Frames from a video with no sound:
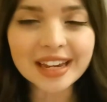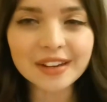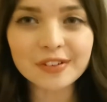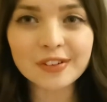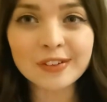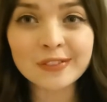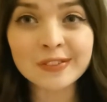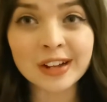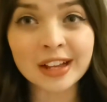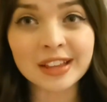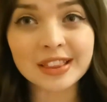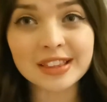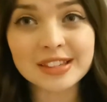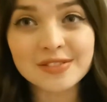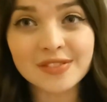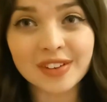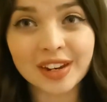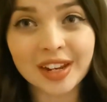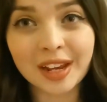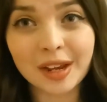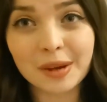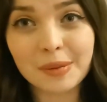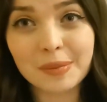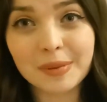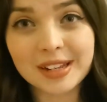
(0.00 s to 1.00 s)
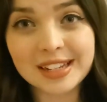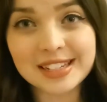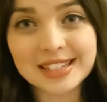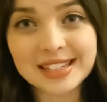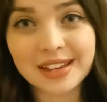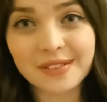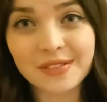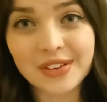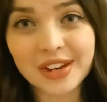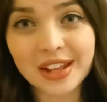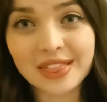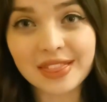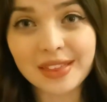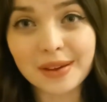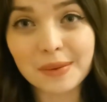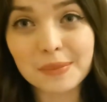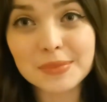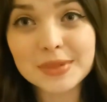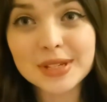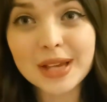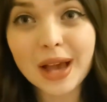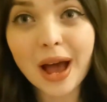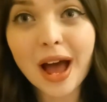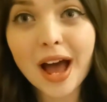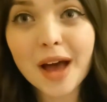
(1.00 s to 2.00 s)
If you've liked this video, please give it a
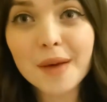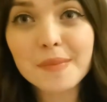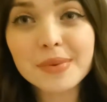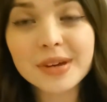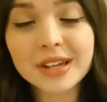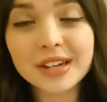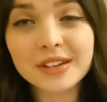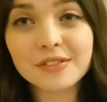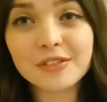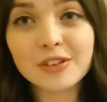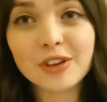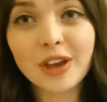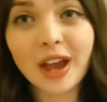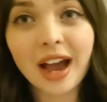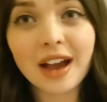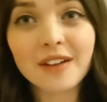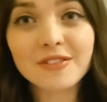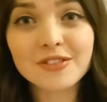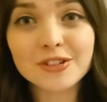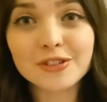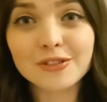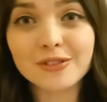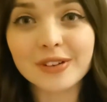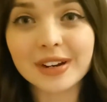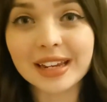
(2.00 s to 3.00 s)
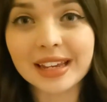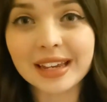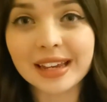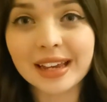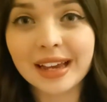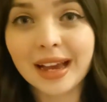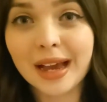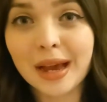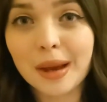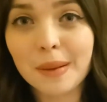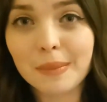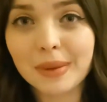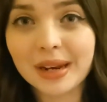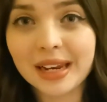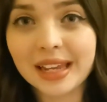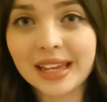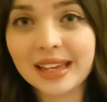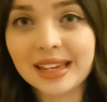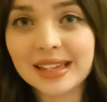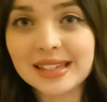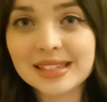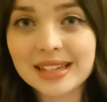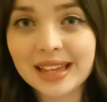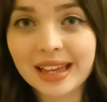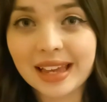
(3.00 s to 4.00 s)
thumbs up, and if you haven't already,
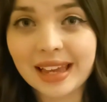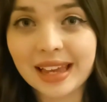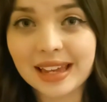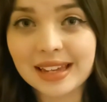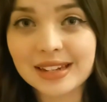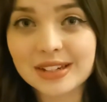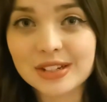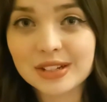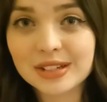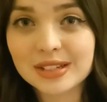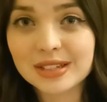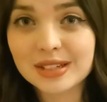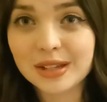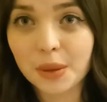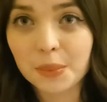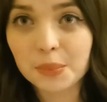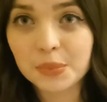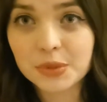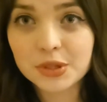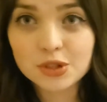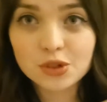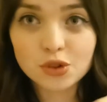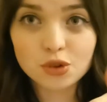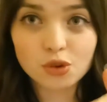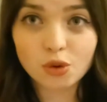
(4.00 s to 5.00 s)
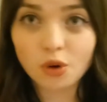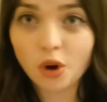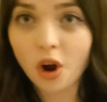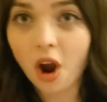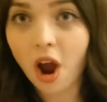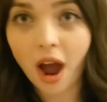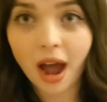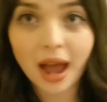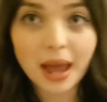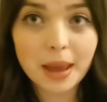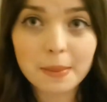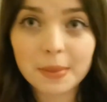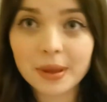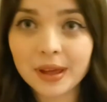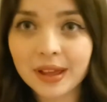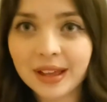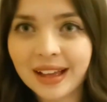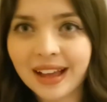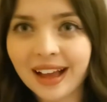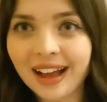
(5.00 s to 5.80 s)
please hit subscribe.